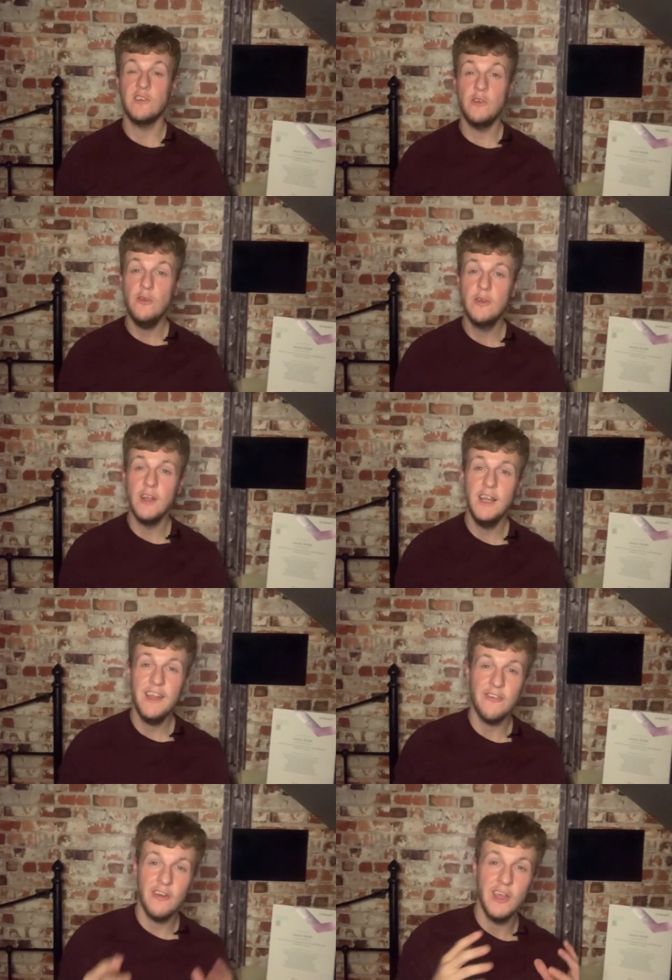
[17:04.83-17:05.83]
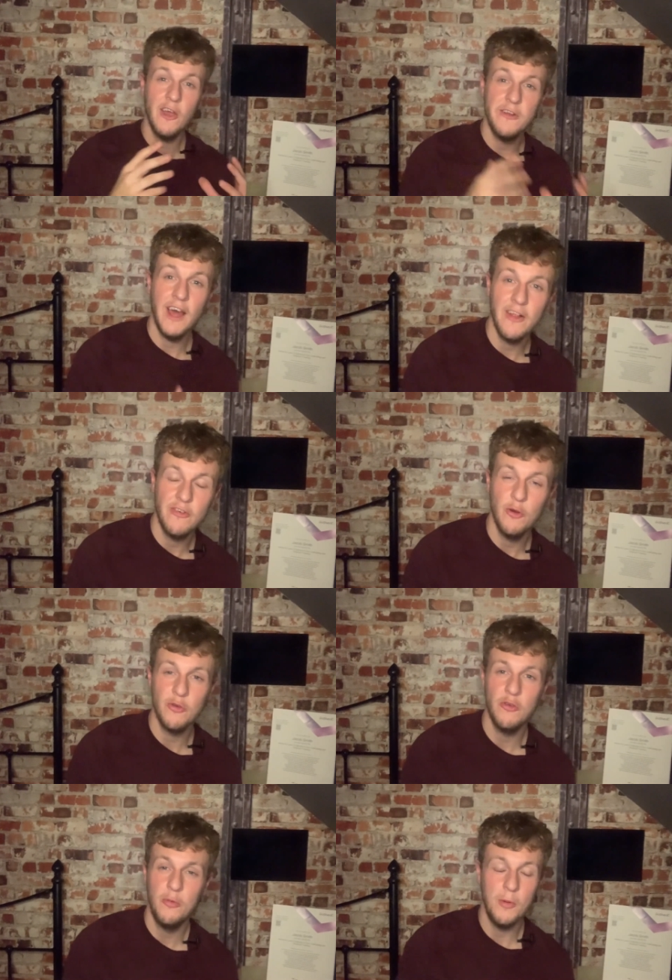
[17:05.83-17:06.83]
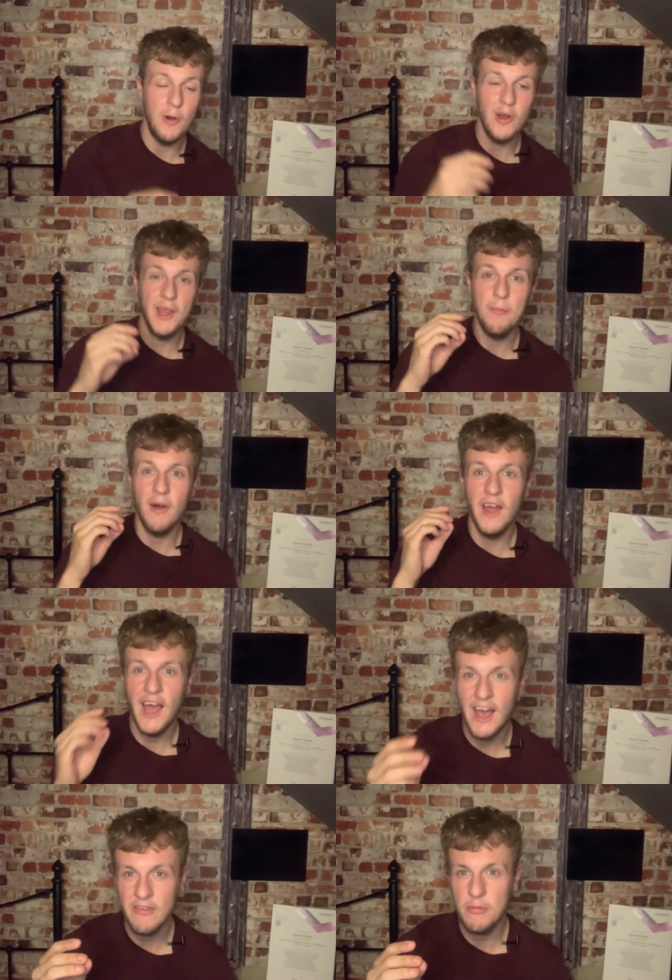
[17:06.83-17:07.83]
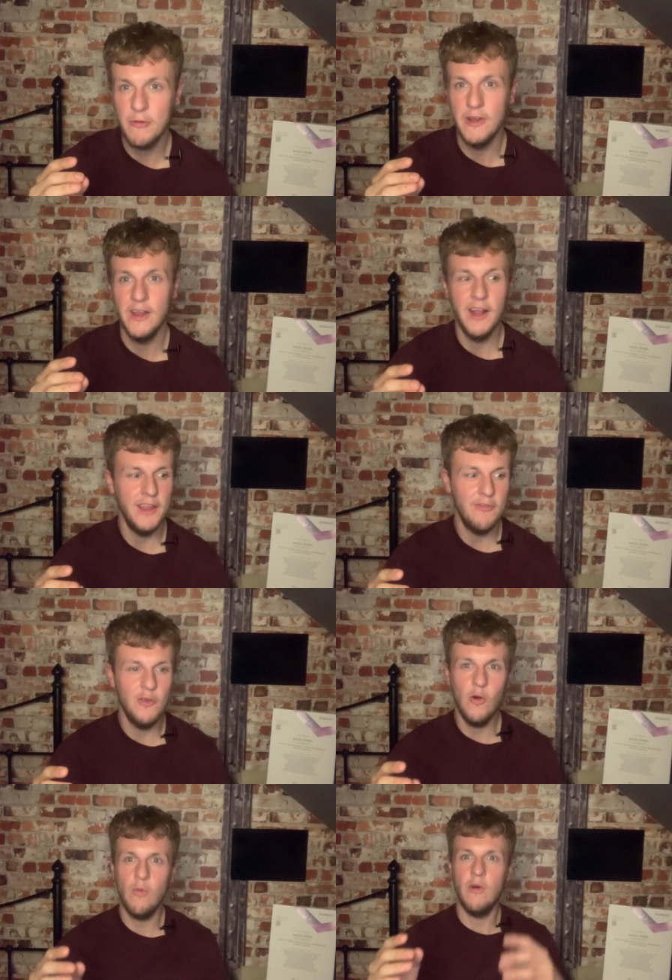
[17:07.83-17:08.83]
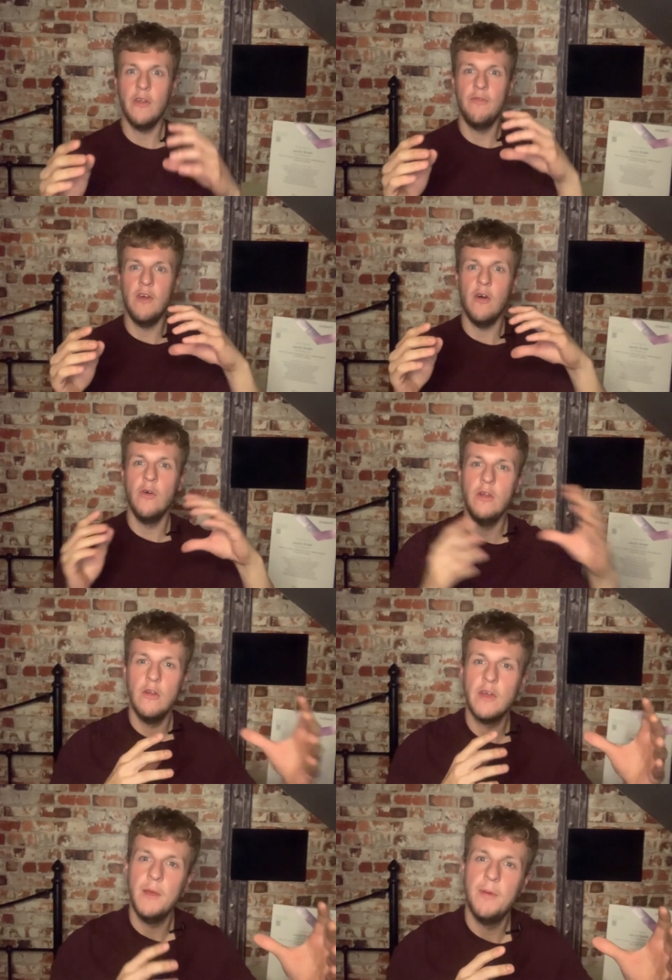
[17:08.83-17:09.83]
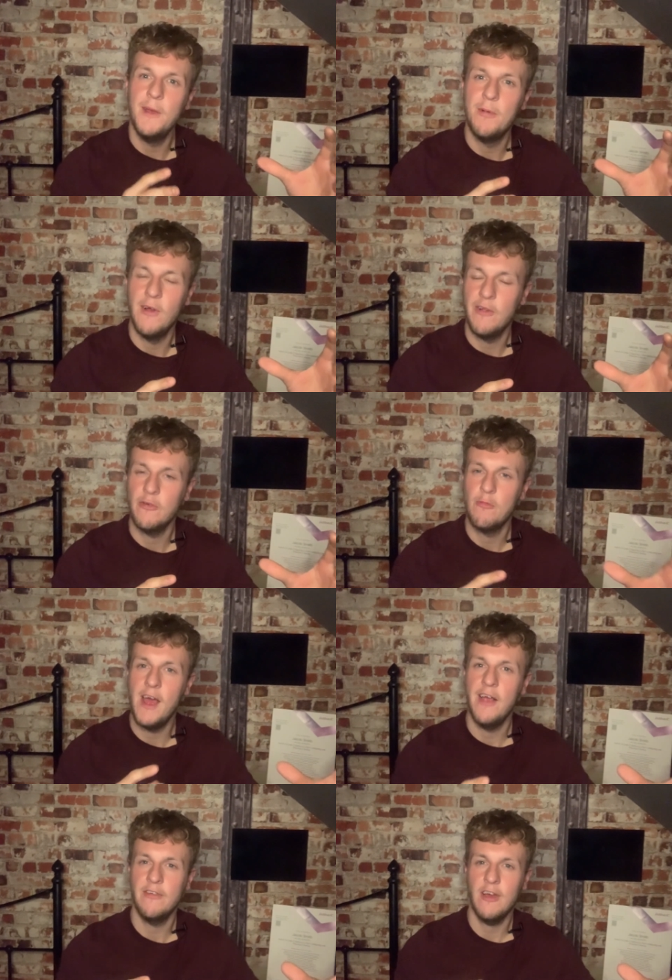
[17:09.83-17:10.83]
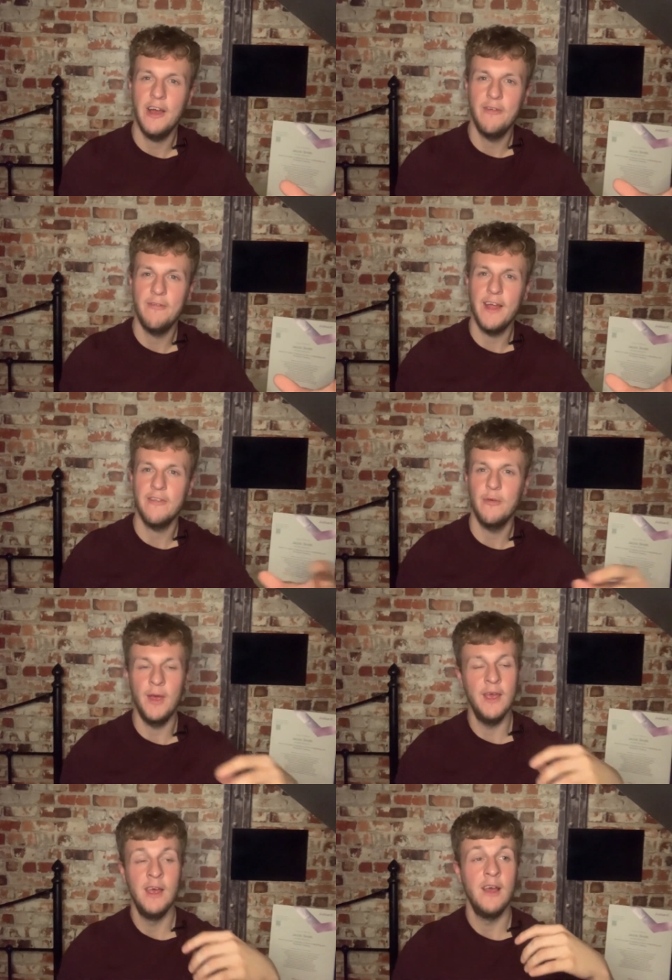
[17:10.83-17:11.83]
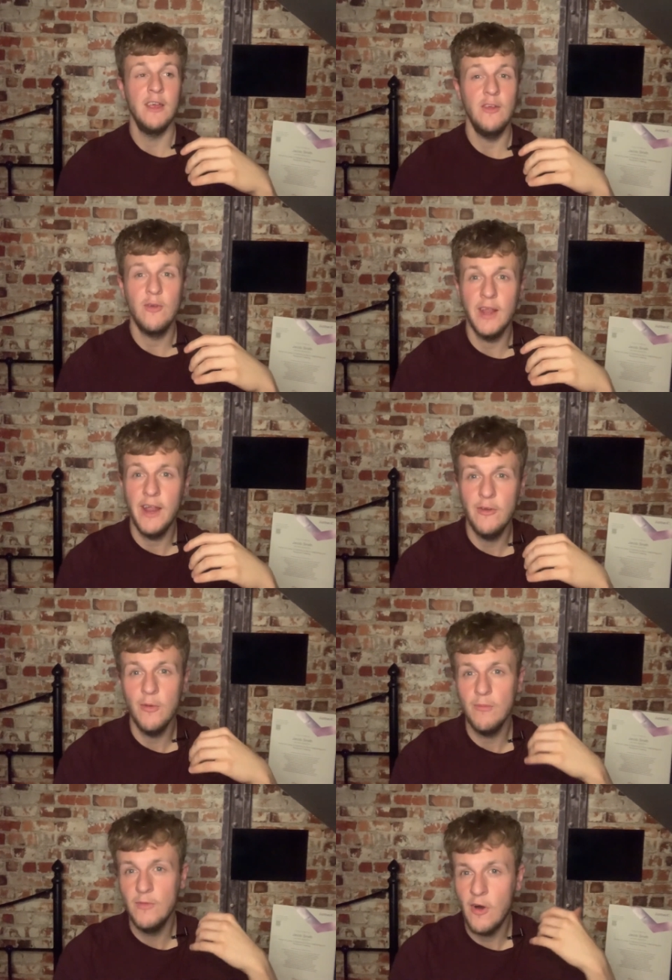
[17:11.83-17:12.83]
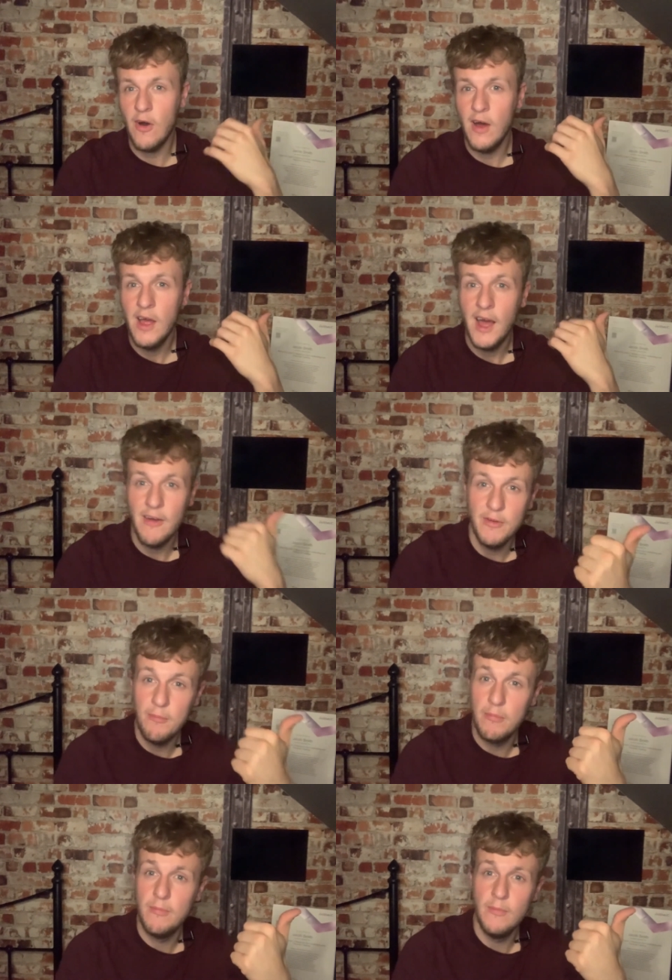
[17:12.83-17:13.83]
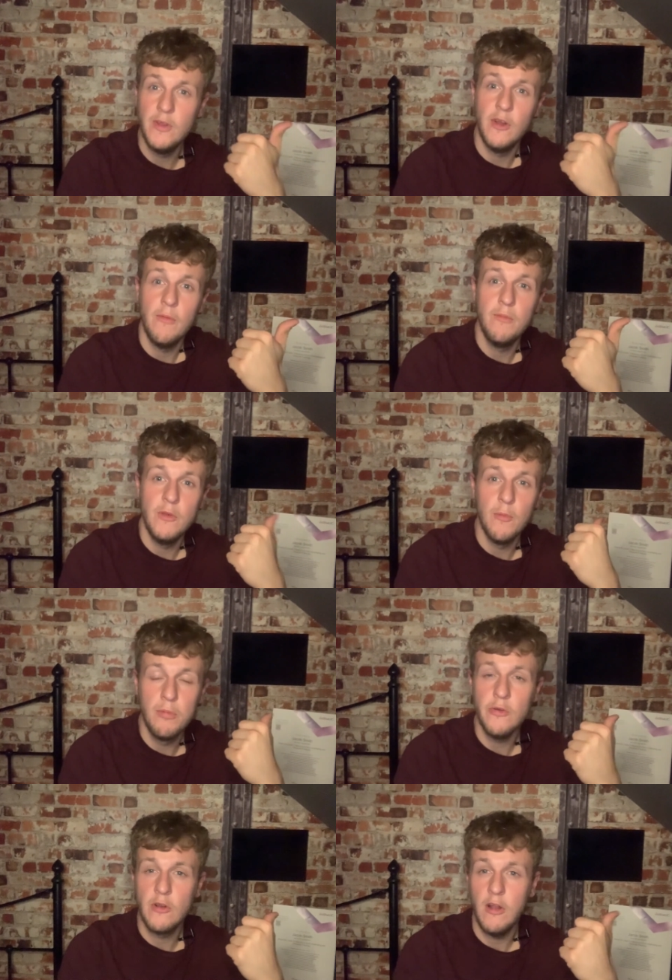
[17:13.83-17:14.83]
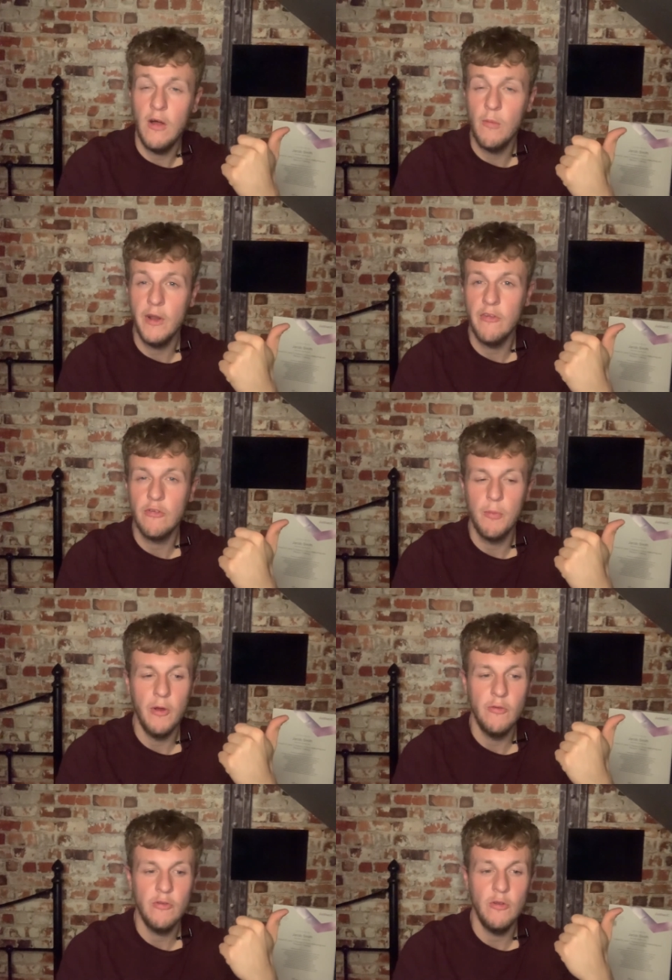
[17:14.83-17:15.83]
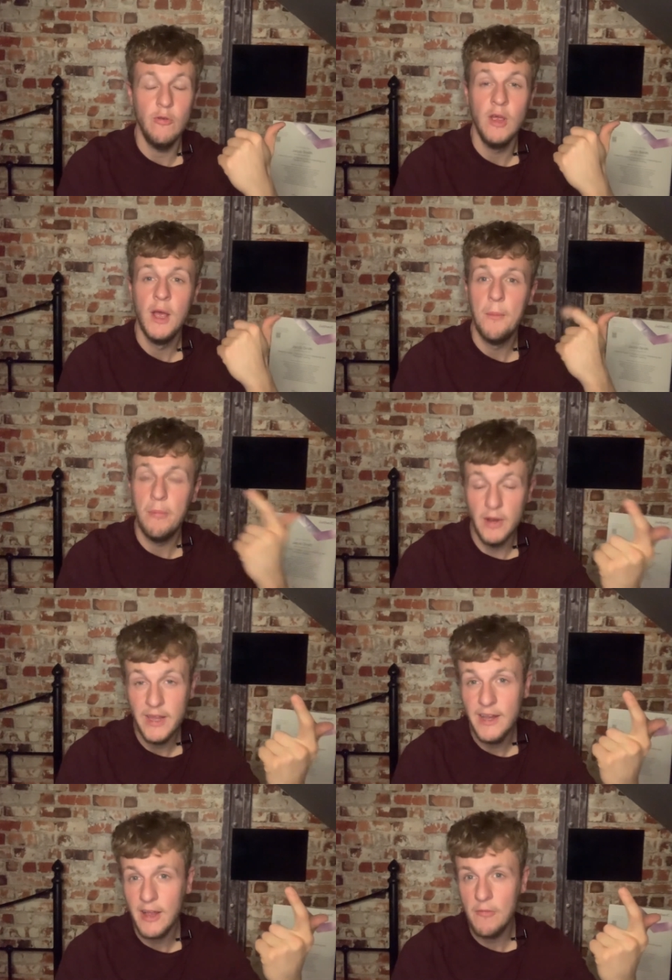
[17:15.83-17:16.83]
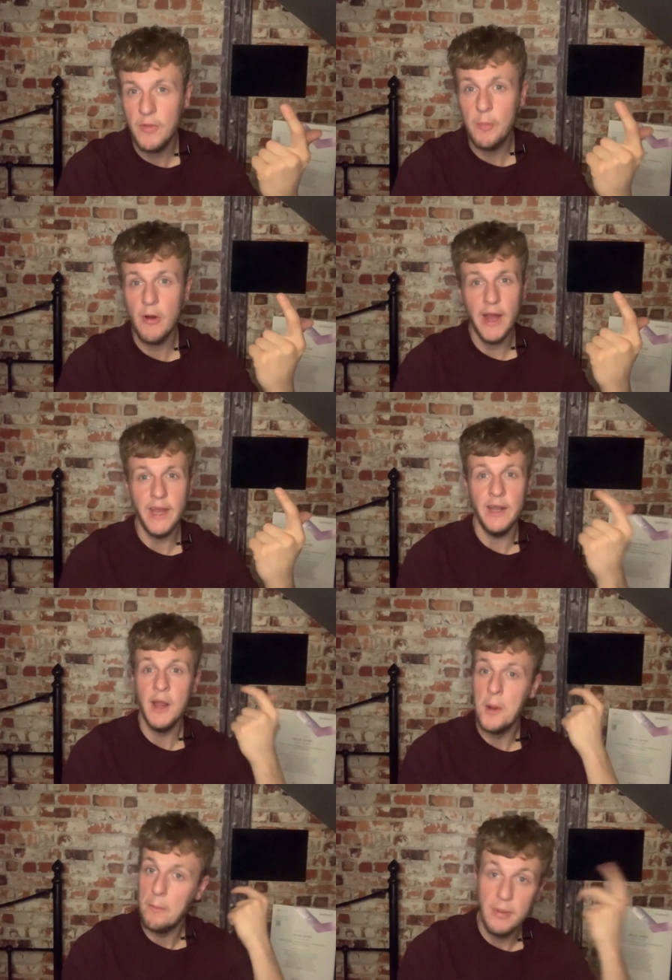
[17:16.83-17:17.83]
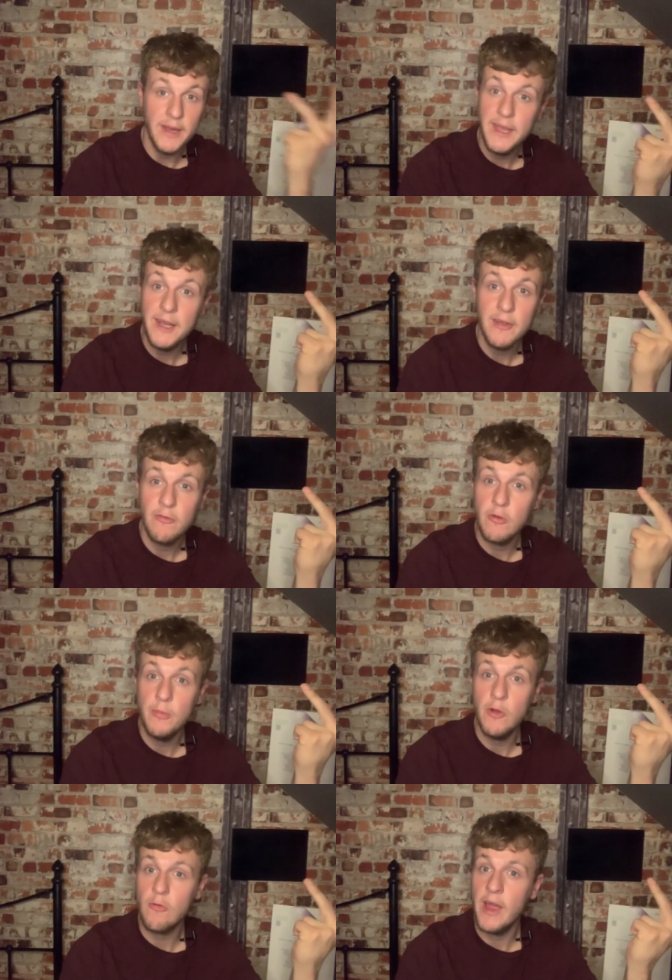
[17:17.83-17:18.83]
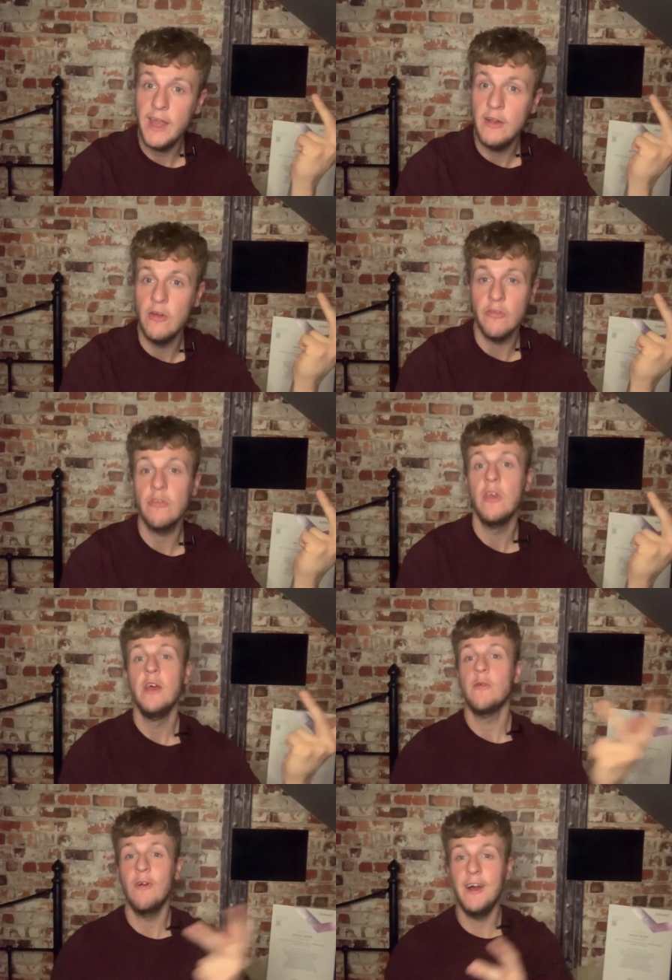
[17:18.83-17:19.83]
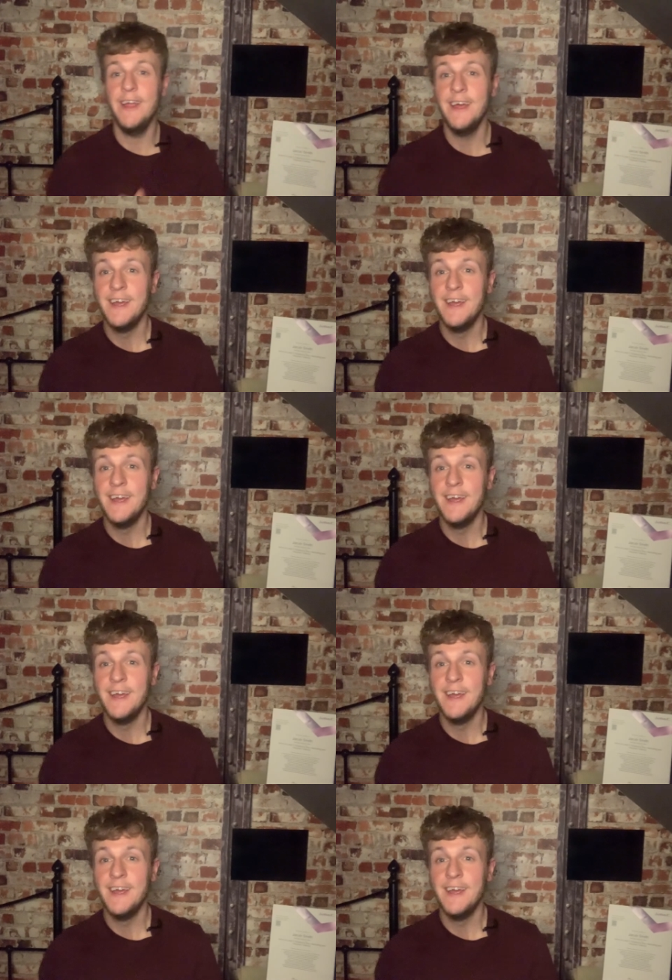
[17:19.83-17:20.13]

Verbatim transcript: you can literally go down to your supermarket, buy aspirin, and if you're one of the unlucky people who has a rare side effect to it, you can end up not having, you know, your blood clot when it's supposed to, bleeding of the brain, bleeding from your anus, right?